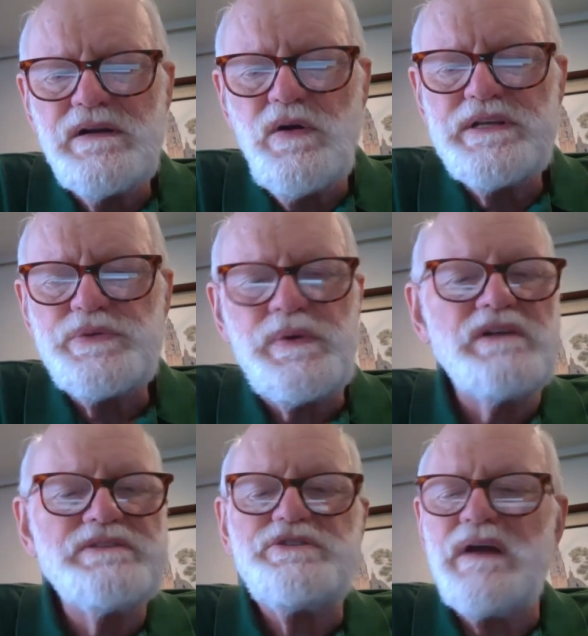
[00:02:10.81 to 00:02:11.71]
And the goal
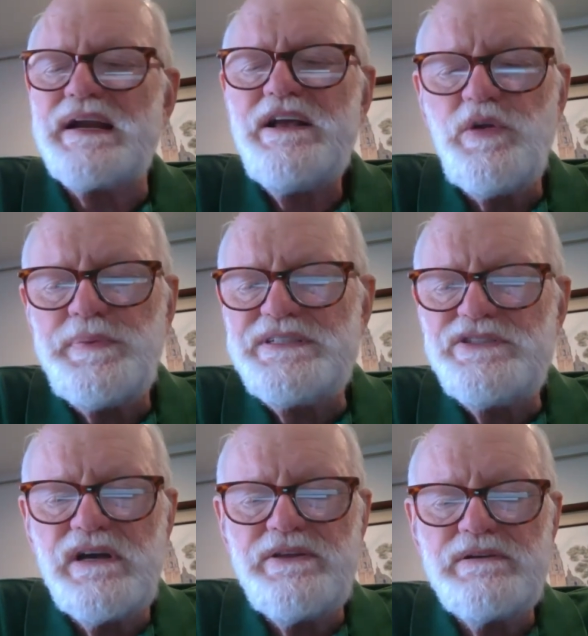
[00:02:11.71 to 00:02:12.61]
is we all just try to
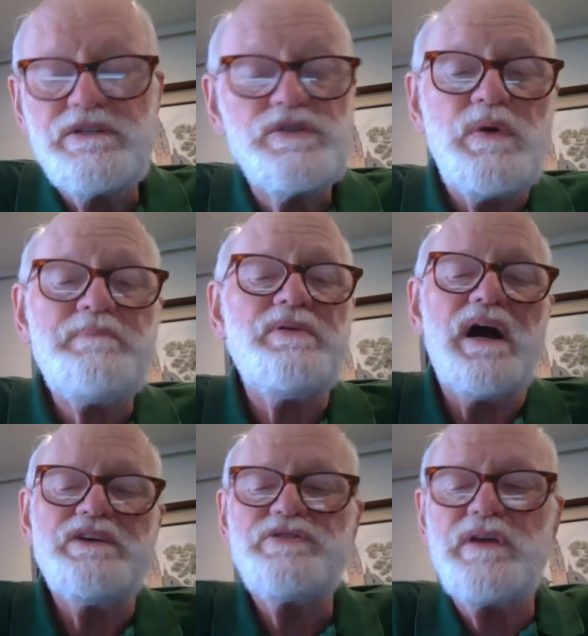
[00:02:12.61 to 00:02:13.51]
help each other. And there's
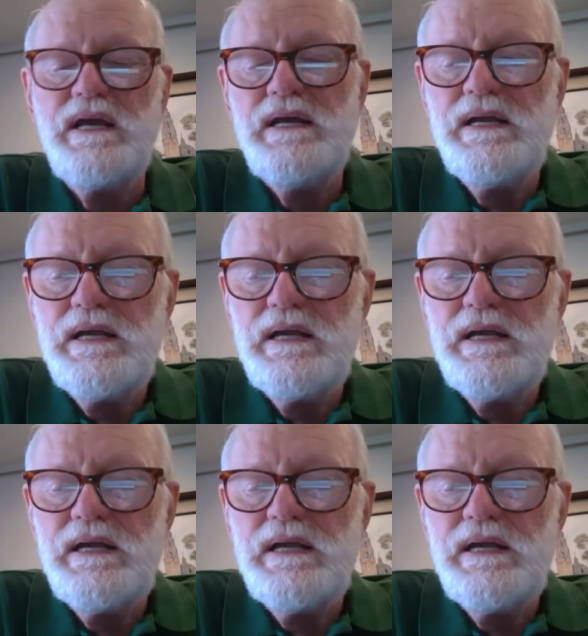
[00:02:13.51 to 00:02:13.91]
one price.